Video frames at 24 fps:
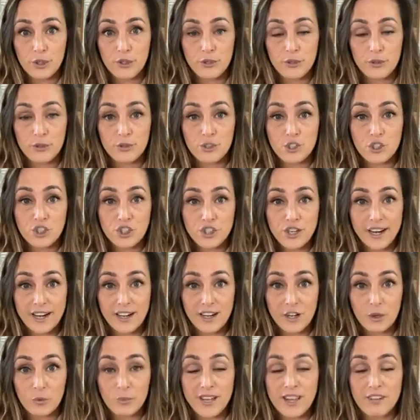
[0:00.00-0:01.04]
you
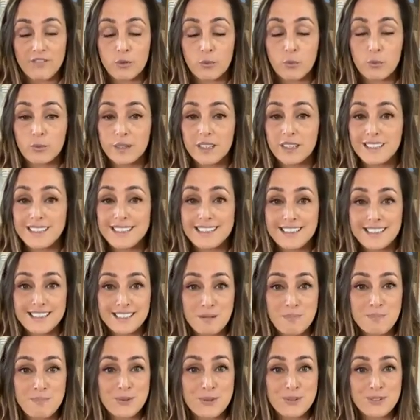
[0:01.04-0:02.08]
share. We have a really
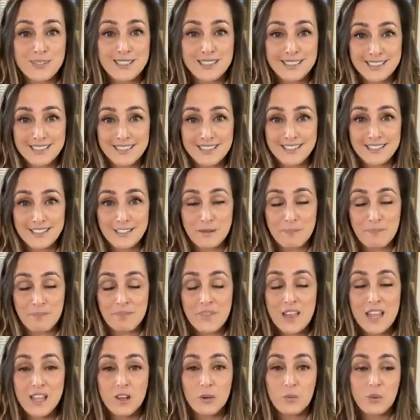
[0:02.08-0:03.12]
simple system.
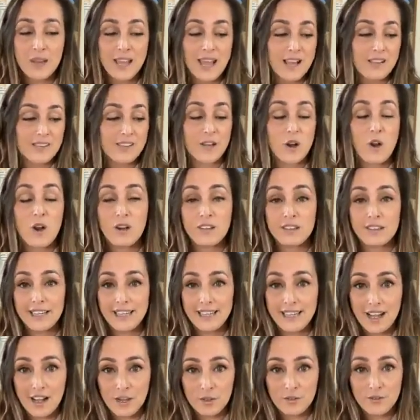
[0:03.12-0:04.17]
We have it all
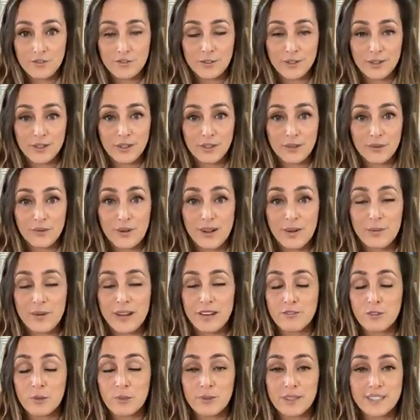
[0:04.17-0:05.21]
laid out for you. We
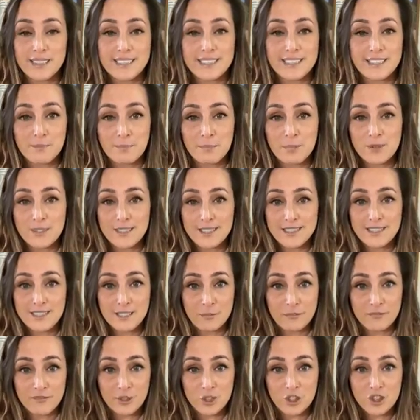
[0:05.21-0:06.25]
have a really simple
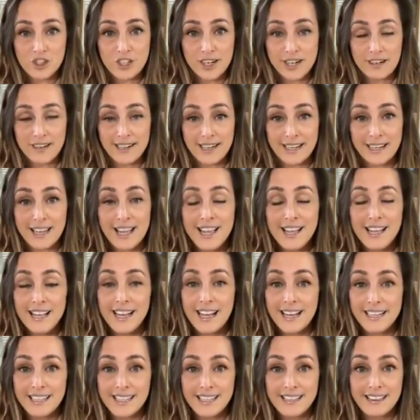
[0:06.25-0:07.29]
system for sharing,
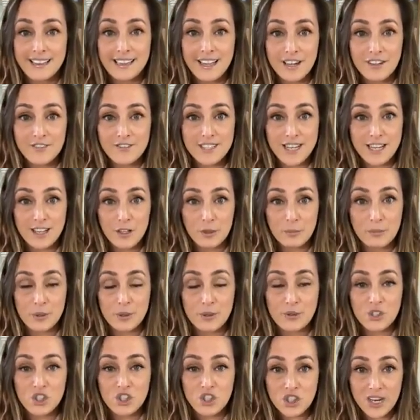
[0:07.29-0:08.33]
and I'd love to help
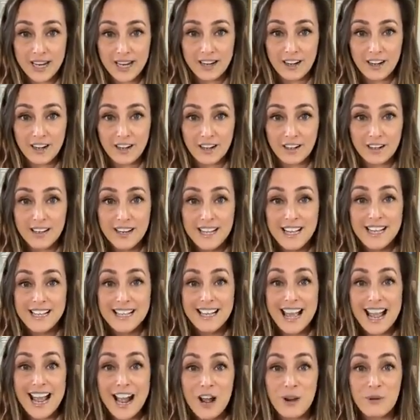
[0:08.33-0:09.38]
you share
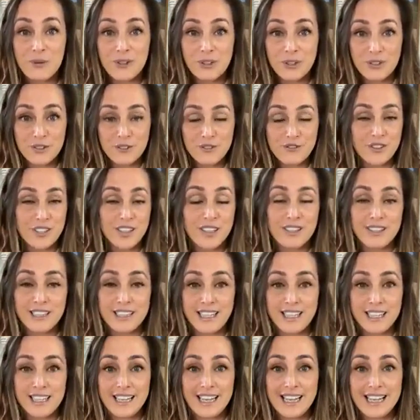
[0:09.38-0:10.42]
how you're
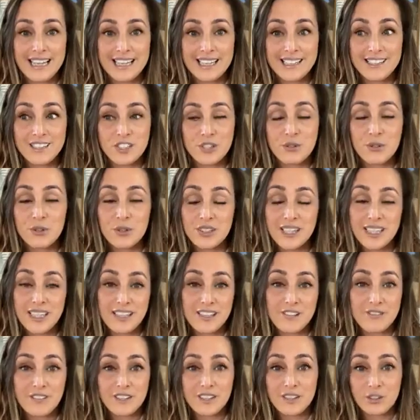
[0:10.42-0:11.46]
feeling. And you could
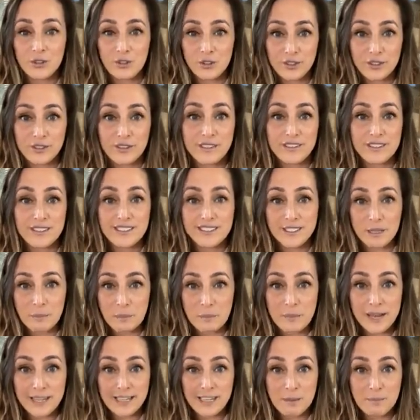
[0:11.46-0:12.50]
even earn
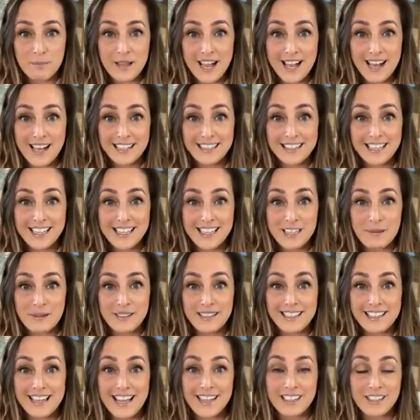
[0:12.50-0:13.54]
some money back
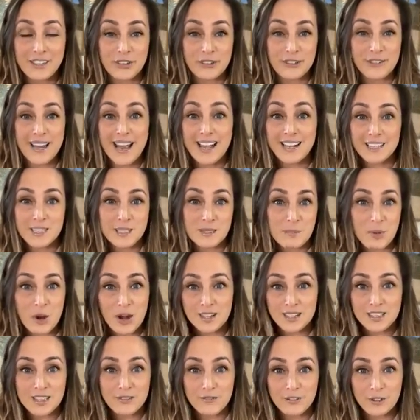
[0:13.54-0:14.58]
and get your next
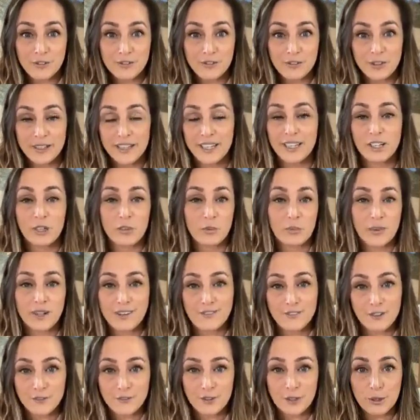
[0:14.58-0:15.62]
box for free, or
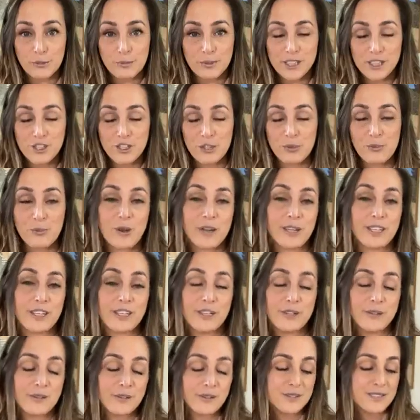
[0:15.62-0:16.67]
whatever verbiage you want to
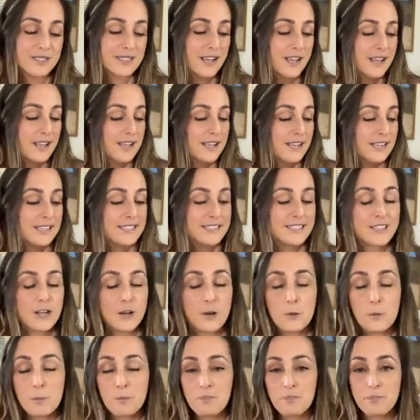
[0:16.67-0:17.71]
use.
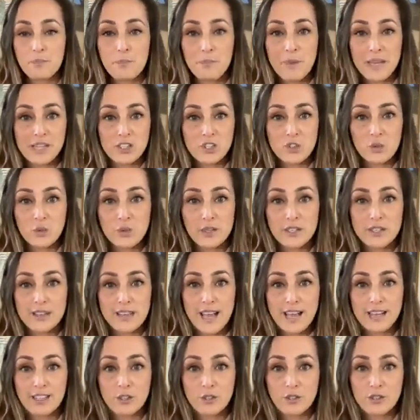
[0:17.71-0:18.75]
So make sure
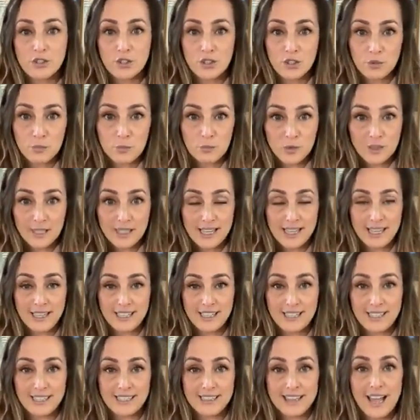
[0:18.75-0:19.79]
that you're
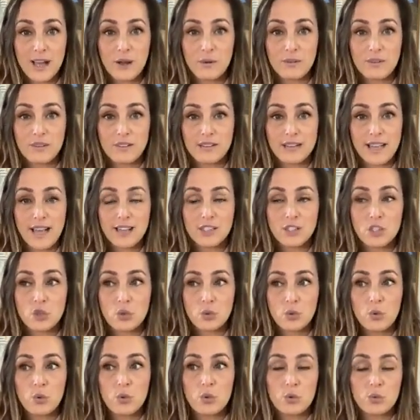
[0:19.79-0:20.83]
duplicating. That
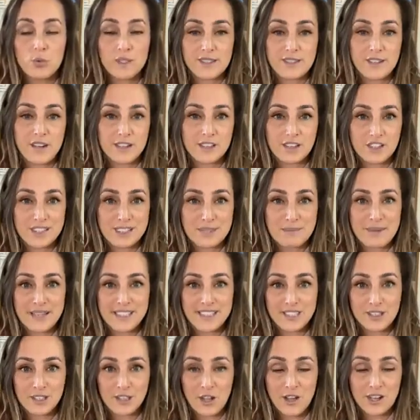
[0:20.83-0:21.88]
tool was not just
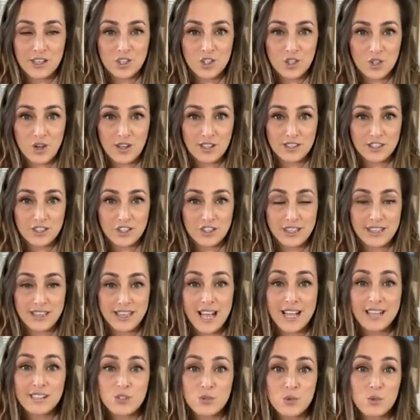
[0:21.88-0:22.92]
meant to launch collagen.
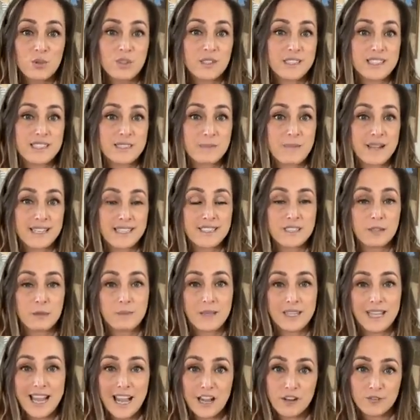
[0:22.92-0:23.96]
That tool is meant to
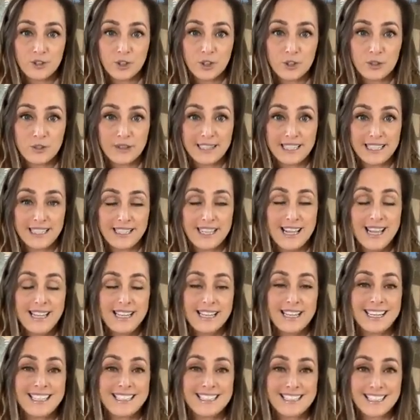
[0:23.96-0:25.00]
be evergreen
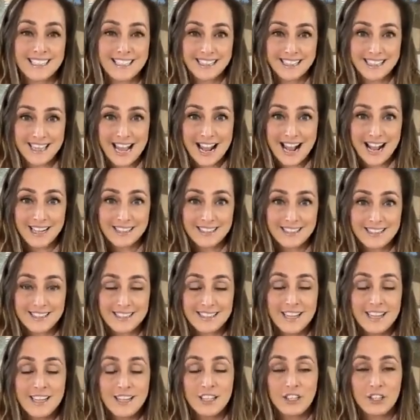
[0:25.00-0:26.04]
and to
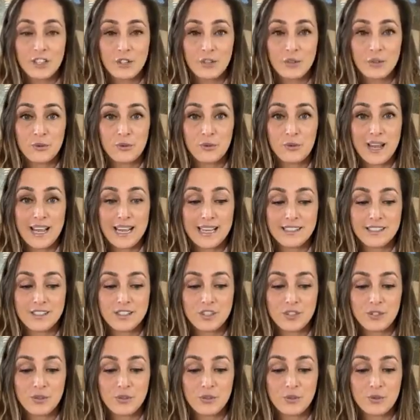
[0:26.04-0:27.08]
last you and
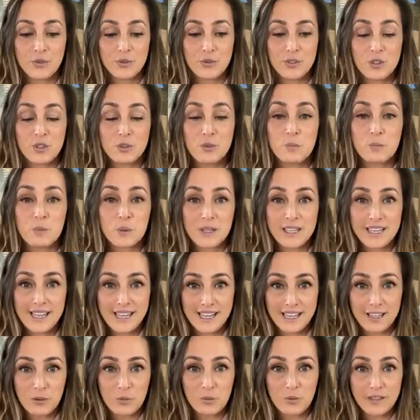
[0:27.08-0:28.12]
to
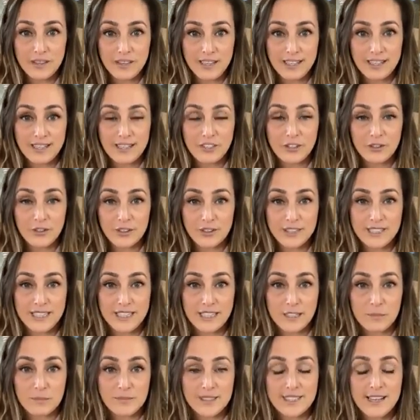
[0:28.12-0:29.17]
duplicate within your
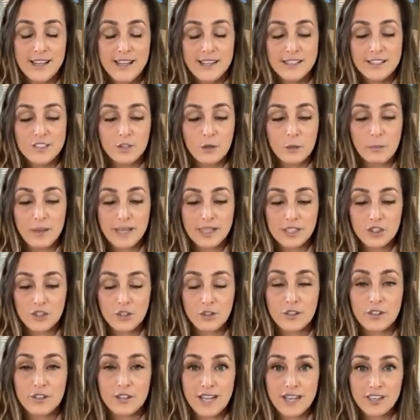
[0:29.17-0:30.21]
teams. So make
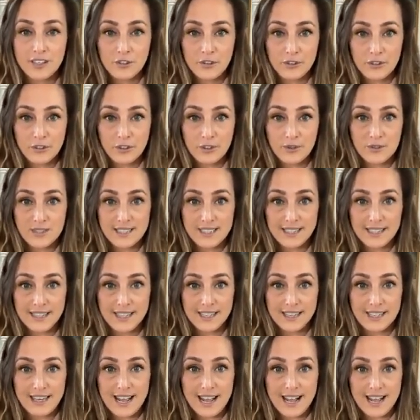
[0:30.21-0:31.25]
sure that you're using
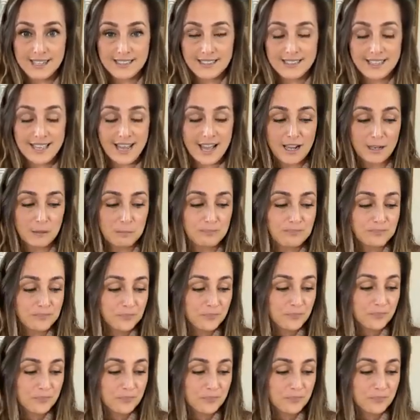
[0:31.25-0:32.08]
it as that.